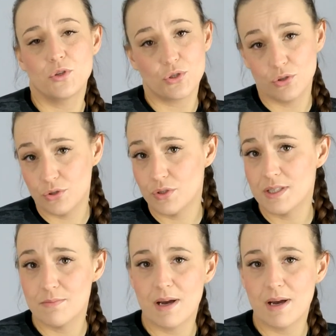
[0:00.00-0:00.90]
You should do
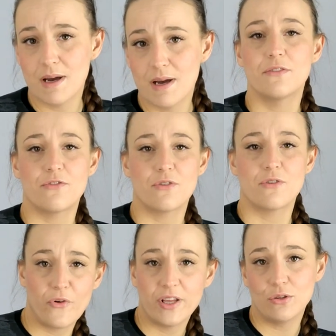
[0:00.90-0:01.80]
this maneuver from
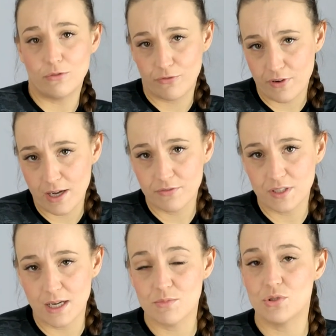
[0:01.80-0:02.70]
3 to 5
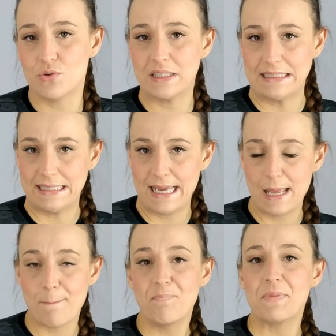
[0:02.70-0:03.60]
times during the day.
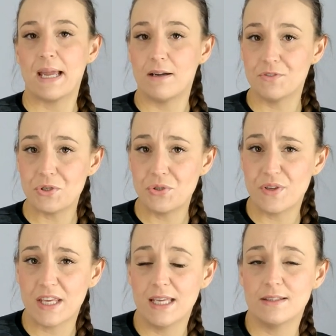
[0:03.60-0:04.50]
After
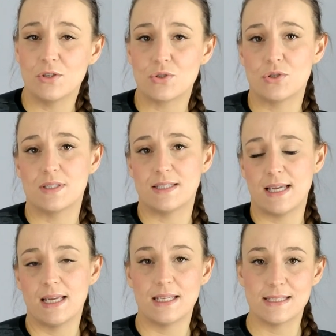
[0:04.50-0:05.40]
doing it, you should
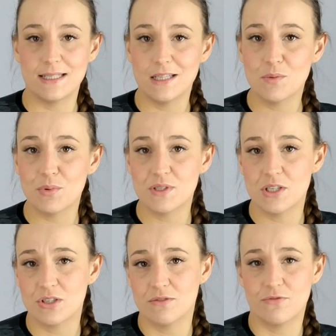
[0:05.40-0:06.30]
stay in a sitting
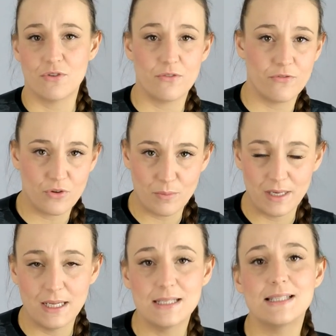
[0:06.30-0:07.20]
position for a few
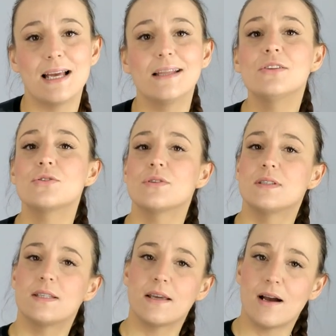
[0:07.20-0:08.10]
minutes, and you should
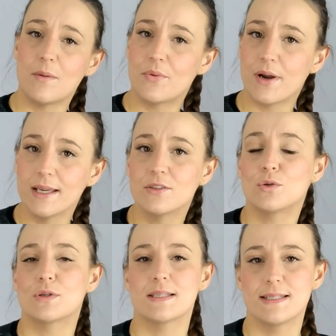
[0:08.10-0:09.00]
stay upright
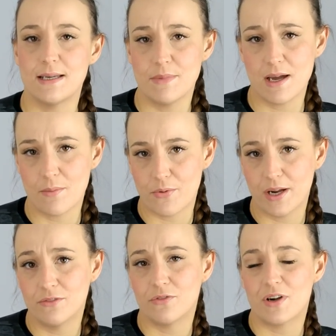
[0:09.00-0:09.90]
or
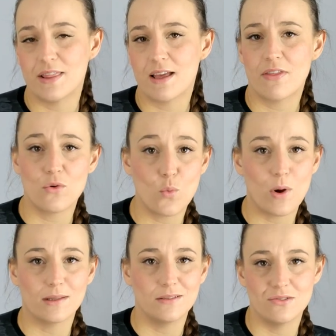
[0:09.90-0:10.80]
semi-upright for another
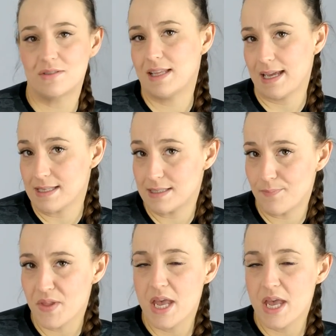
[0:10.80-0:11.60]
1 to 2 days.